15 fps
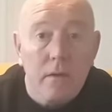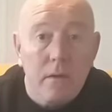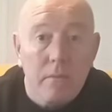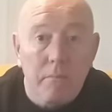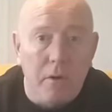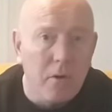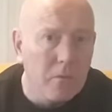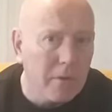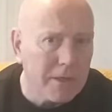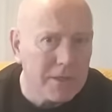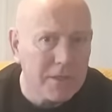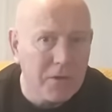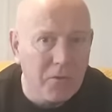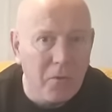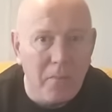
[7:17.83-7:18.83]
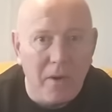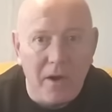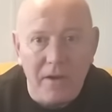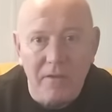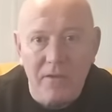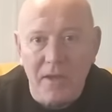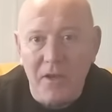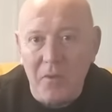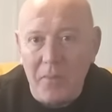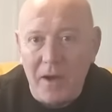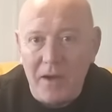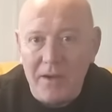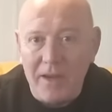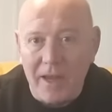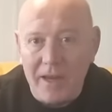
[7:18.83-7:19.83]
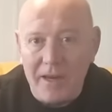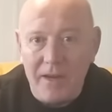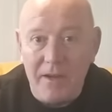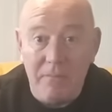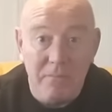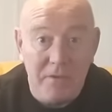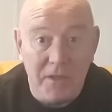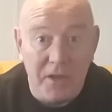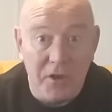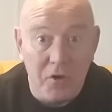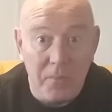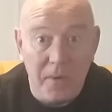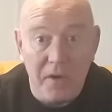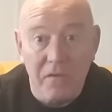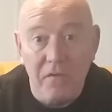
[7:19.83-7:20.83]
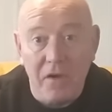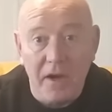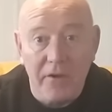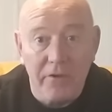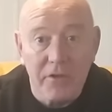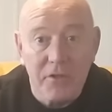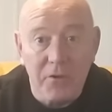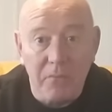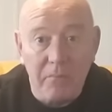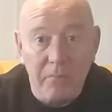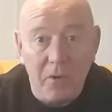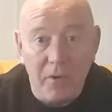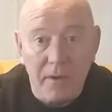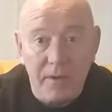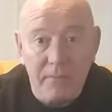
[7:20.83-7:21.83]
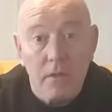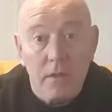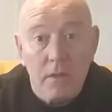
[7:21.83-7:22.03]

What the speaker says: But I still might think about getting a dehumidifier at some point,